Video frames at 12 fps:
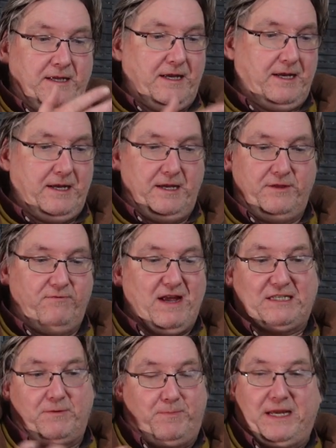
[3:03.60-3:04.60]
The
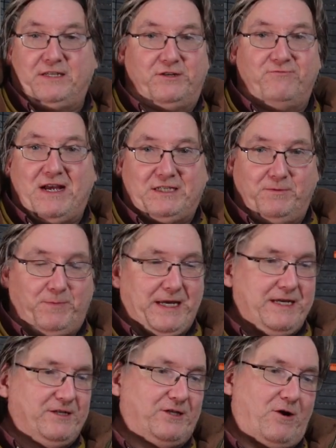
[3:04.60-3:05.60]
recipe is the
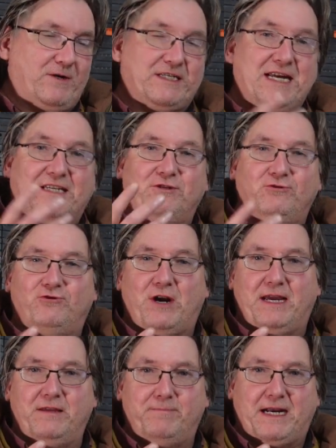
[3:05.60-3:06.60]
recipe, so it's nice and
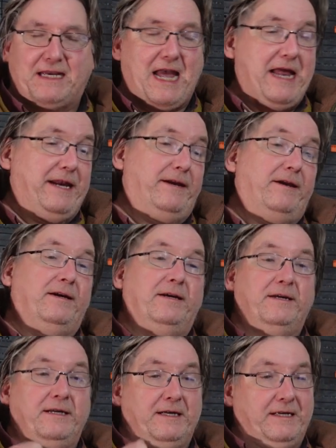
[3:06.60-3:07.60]
dry at the back end.
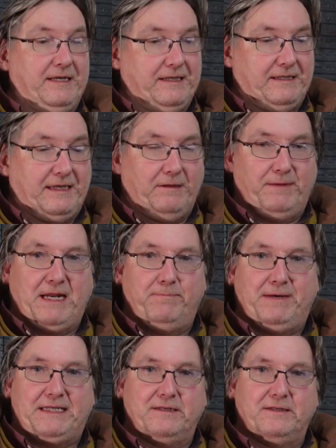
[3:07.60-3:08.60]
Little bit
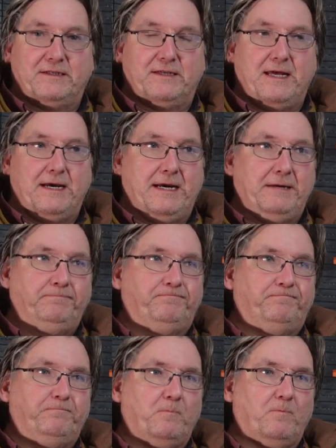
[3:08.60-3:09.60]
of bitterness there.
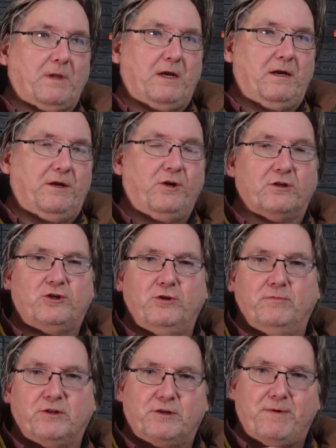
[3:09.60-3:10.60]
Not
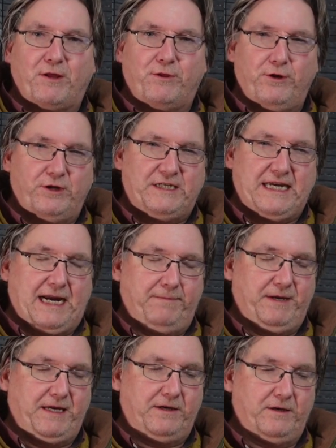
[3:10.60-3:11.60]
too much, about 30
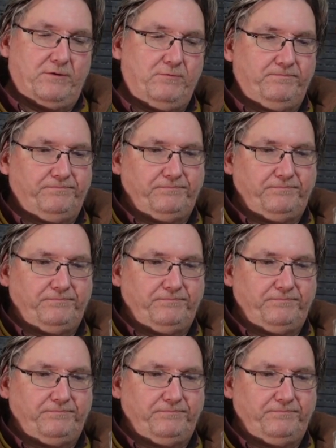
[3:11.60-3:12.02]
IBU.